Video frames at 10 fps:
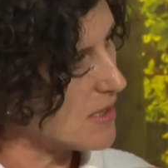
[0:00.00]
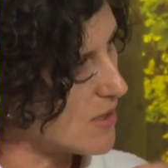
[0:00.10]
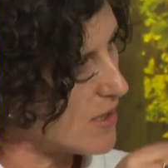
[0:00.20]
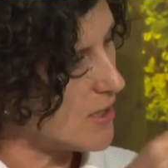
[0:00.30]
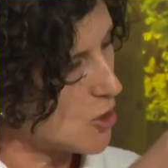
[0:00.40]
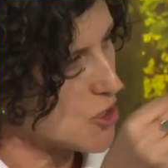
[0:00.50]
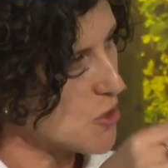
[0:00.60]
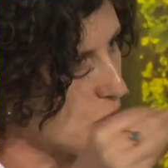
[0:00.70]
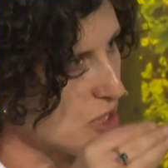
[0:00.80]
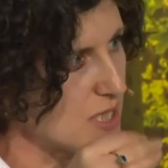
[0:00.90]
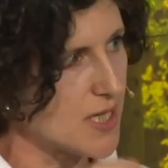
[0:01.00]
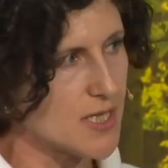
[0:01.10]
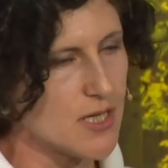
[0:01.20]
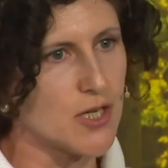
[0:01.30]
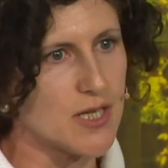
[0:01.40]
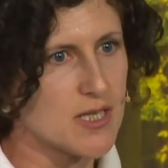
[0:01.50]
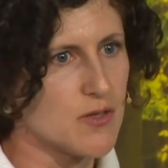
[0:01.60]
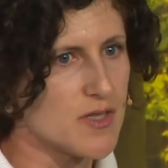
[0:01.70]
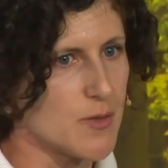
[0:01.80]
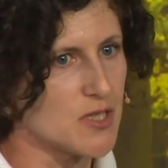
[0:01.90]
their contributions, their targets in
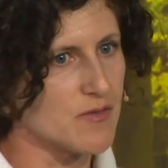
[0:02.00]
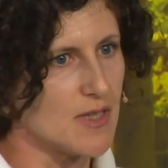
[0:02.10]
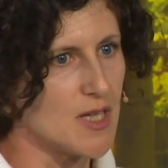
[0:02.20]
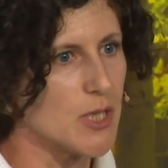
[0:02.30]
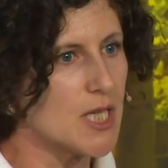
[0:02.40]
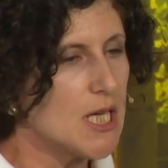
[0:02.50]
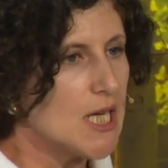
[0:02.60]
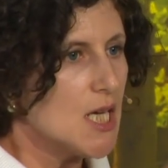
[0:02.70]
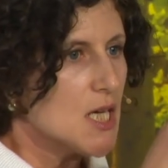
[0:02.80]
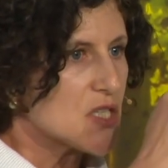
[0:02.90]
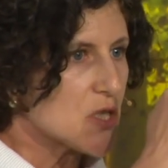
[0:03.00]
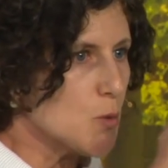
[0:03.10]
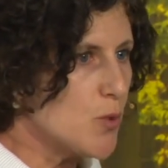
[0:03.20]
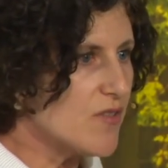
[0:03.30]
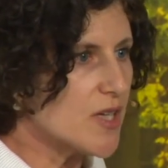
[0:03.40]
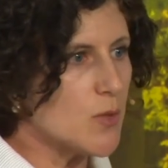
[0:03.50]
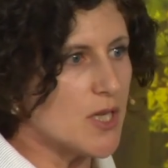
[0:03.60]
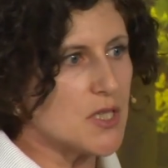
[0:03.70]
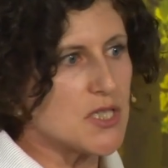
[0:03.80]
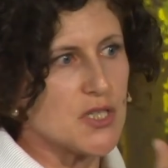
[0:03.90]
respect of climate. So we've
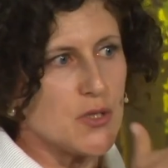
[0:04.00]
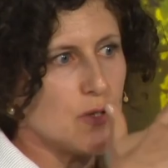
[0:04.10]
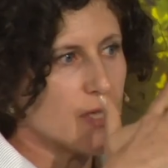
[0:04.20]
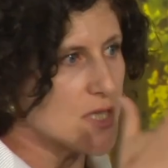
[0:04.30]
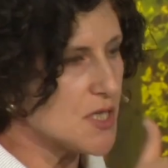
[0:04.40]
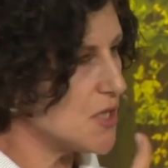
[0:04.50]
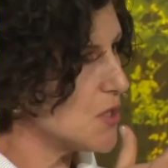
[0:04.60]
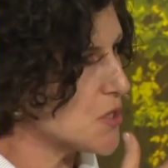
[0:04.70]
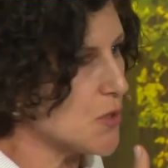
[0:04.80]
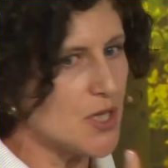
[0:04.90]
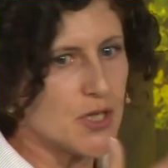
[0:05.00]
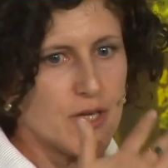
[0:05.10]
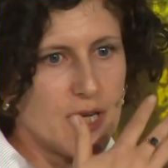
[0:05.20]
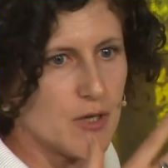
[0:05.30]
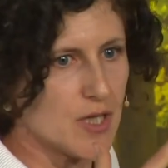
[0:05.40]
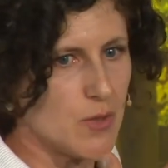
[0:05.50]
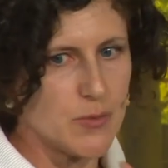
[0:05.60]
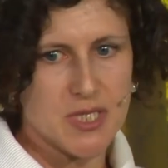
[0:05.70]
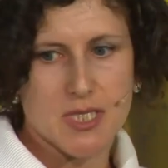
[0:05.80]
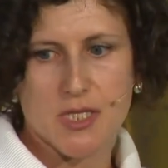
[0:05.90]
committed to continue to honor our
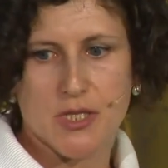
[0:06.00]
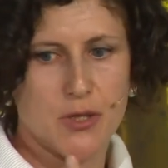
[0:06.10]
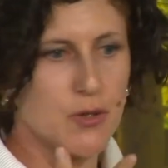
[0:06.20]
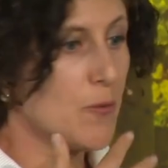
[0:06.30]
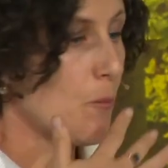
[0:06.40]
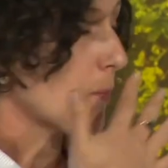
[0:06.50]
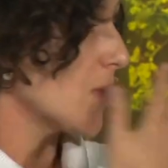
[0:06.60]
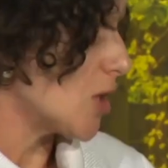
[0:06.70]
commitments to our